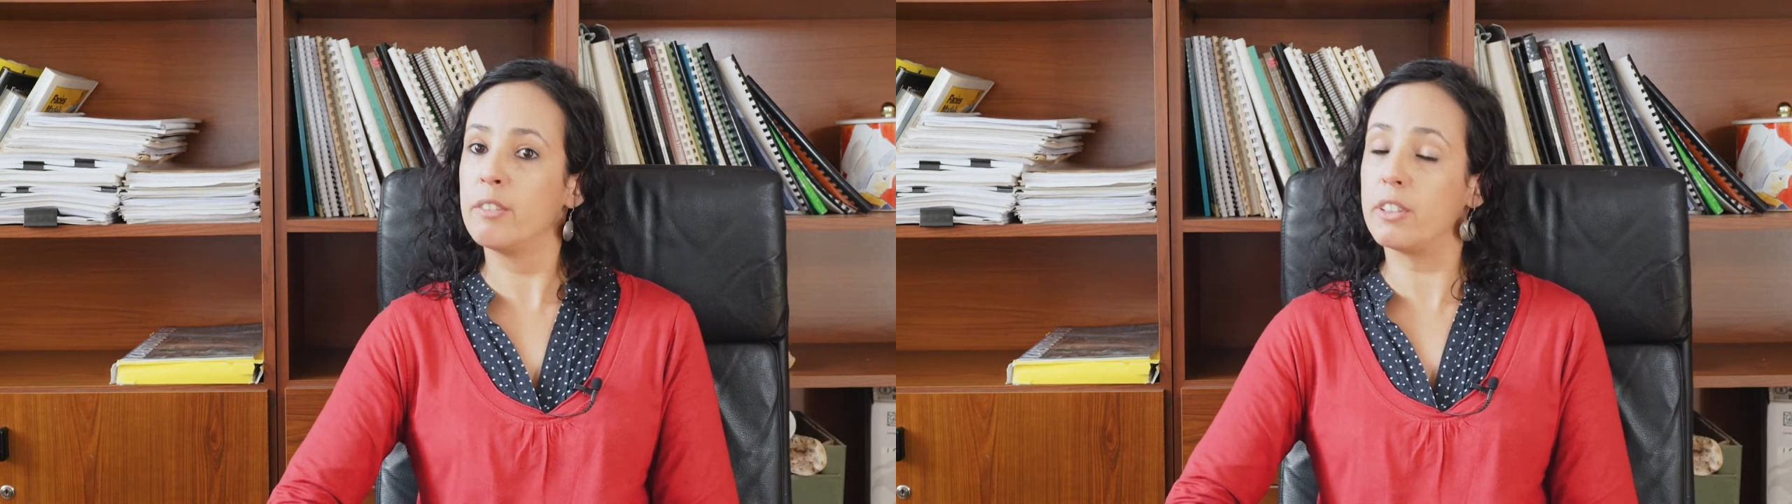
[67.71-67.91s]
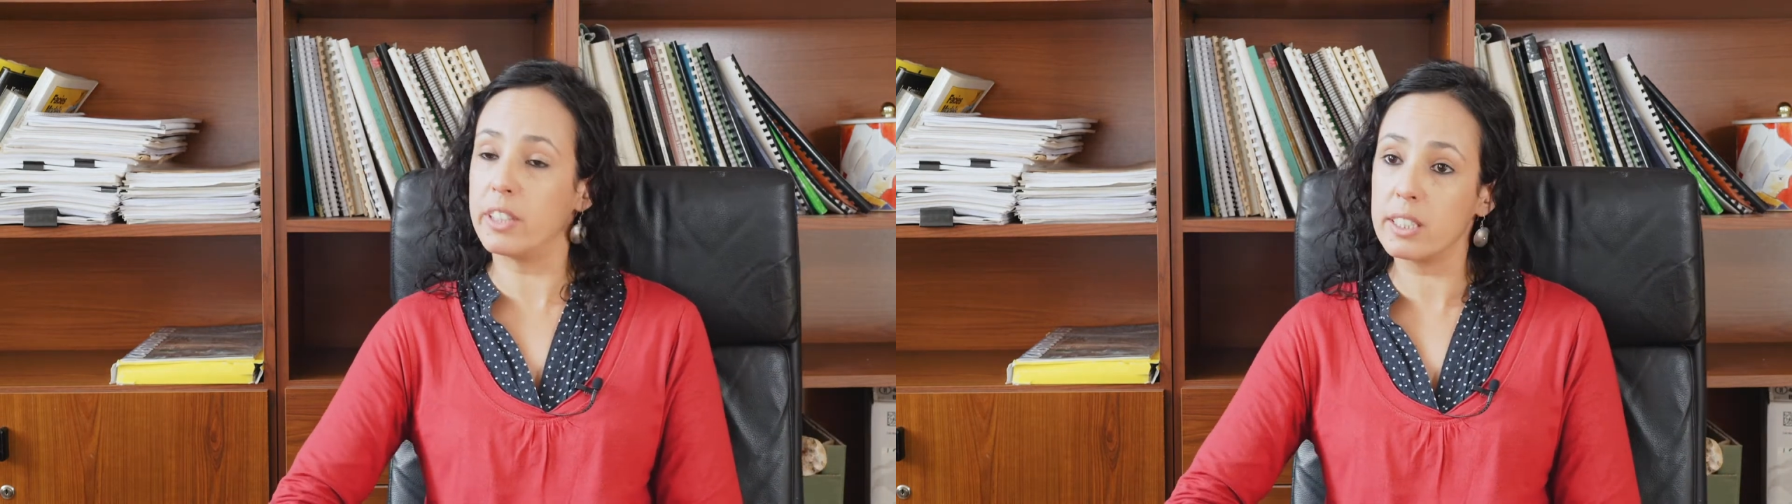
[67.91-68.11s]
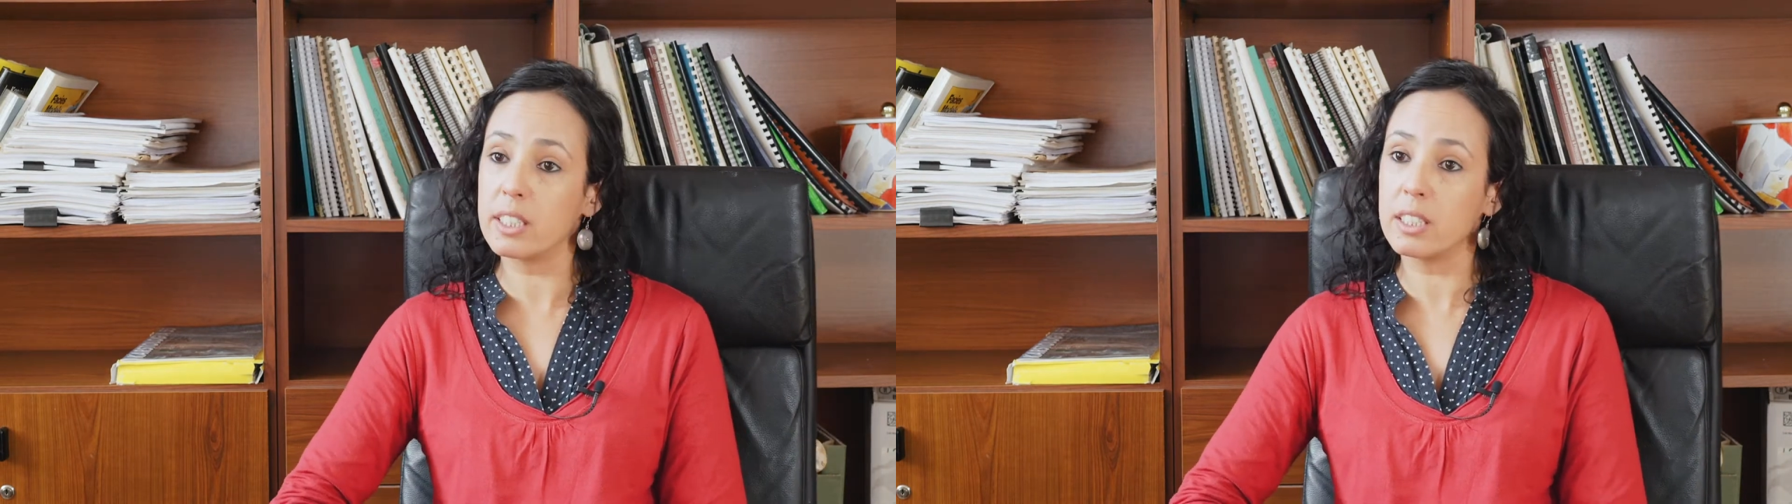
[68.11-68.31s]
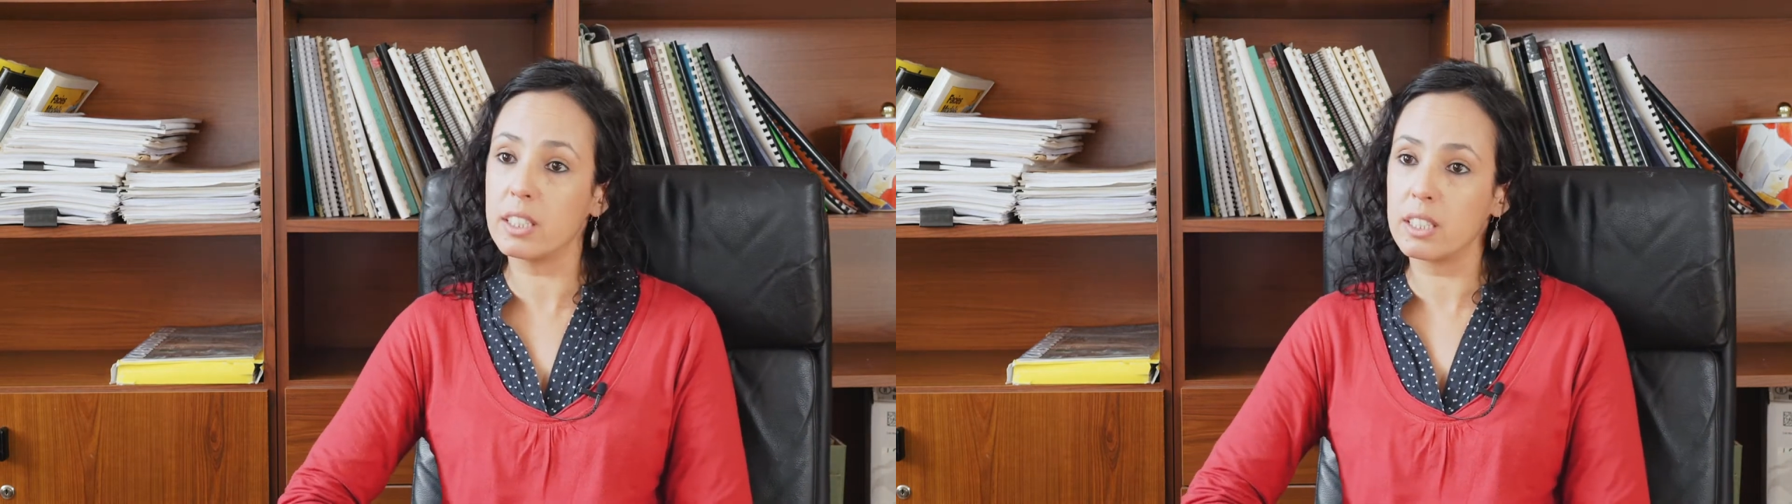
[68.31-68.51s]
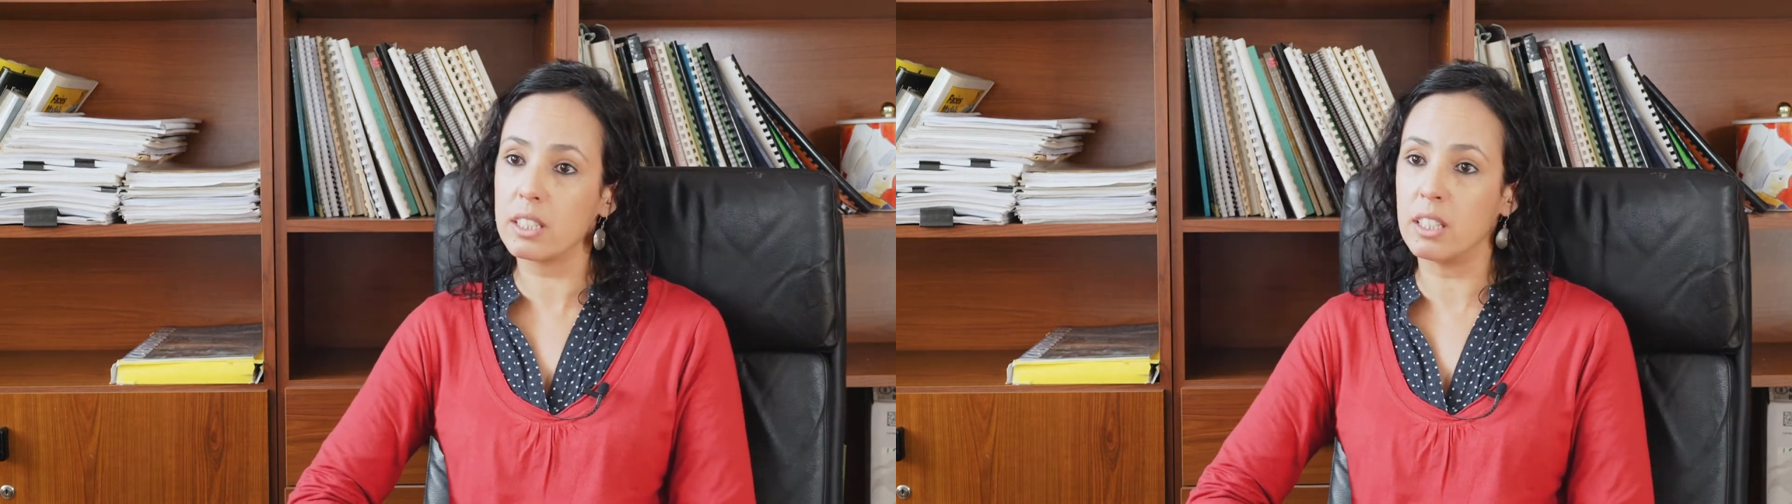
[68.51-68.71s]
For
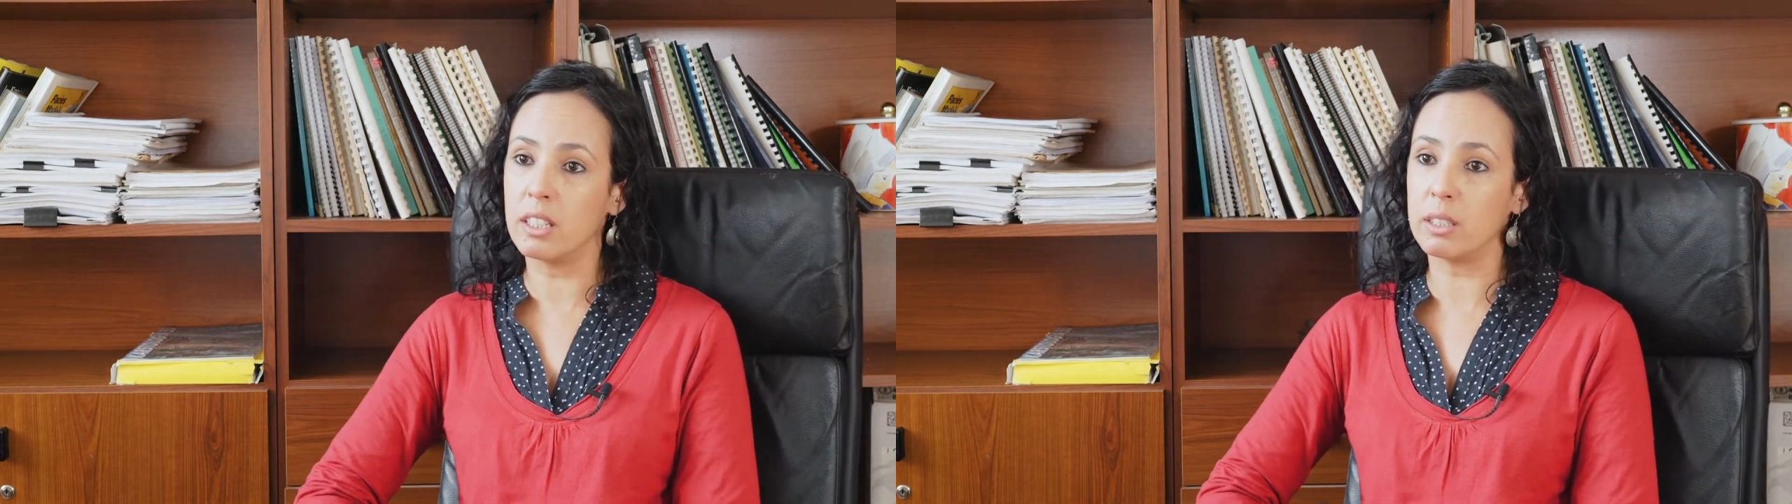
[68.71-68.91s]
instance, uh,